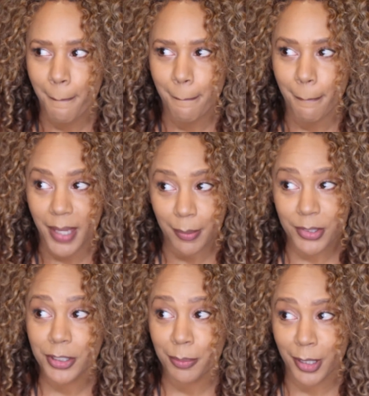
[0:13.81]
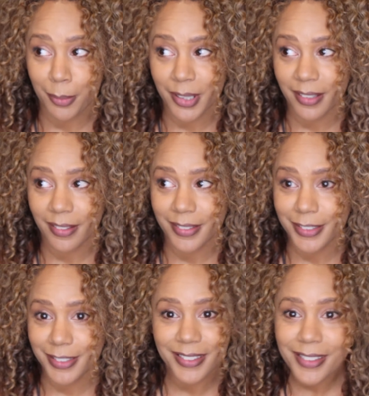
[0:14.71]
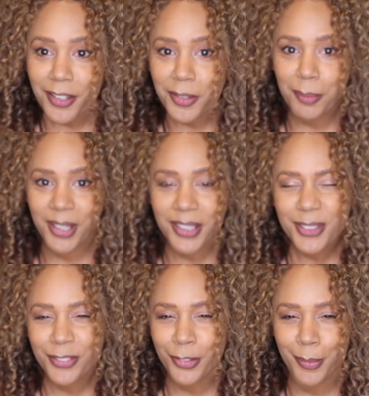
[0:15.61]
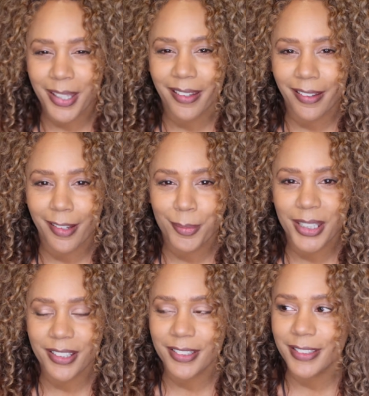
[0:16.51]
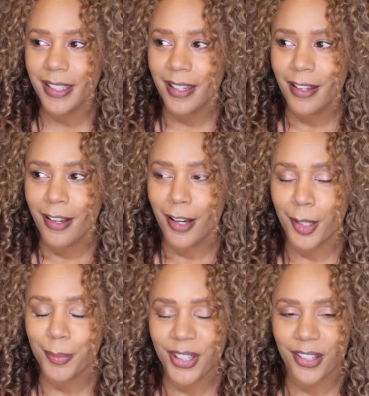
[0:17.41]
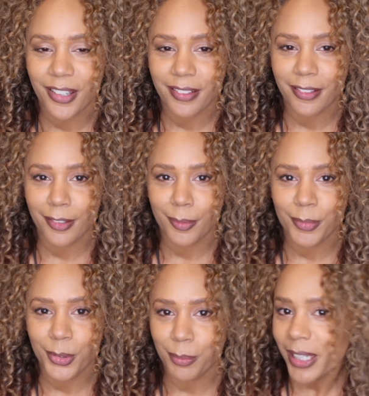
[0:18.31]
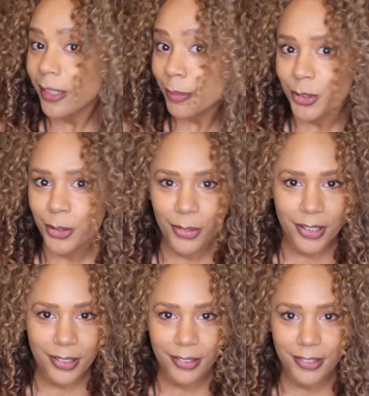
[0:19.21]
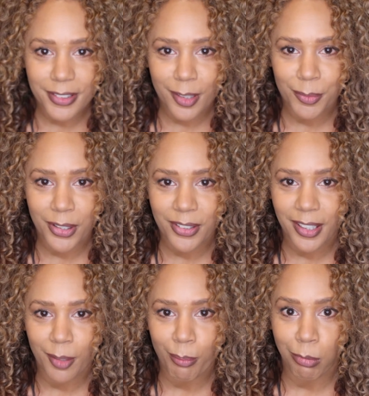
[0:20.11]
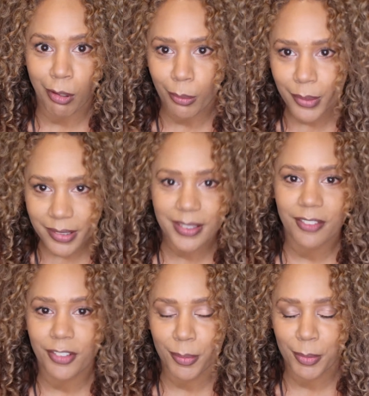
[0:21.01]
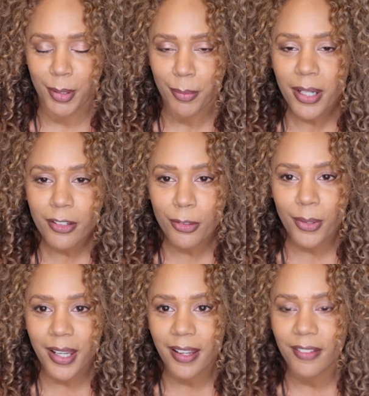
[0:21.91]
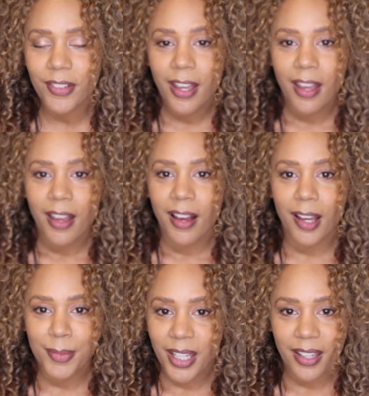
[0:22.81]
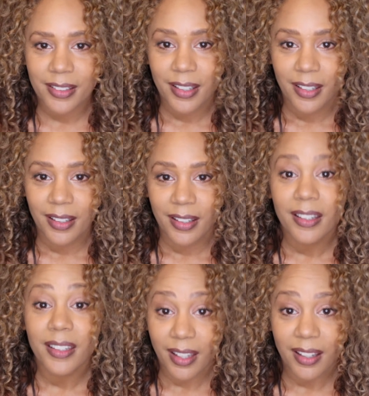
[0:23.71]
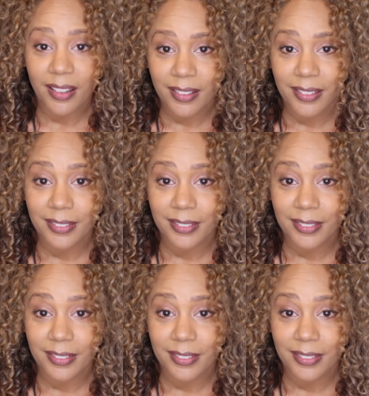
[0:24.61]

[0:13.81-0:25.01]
maybe just maybe this is not the place for me because I'm not doing makeup tutorials, I'm not like blowing stuff up in my microwave, I'm not young.